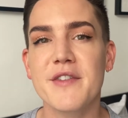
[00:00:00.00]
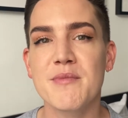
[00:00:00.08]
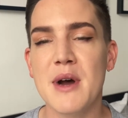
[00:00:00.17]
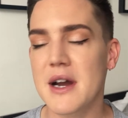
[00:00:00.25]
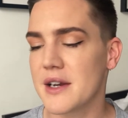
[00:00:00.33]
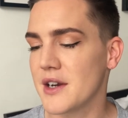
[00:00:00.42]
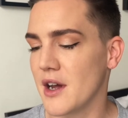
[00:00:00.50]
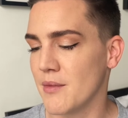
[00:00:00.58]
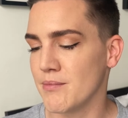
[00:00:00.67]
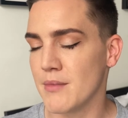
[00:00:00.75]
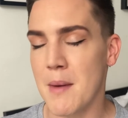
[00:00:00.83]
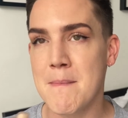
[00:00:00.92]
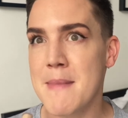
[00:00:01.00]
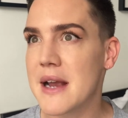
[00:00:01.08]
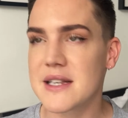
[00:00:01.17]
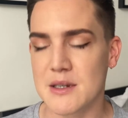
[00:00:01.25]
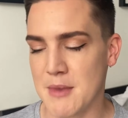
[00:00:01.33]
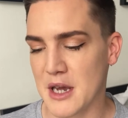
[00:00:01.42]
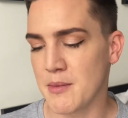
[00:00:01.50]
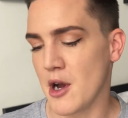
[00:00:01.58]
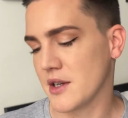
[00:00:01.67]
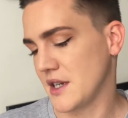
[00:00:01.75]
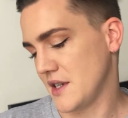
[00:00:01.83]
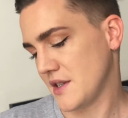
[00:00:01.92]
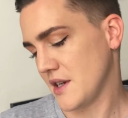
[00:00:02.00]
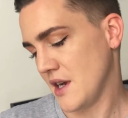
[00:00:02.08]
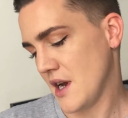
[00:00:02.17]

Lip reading: mine, amazing makeup artist,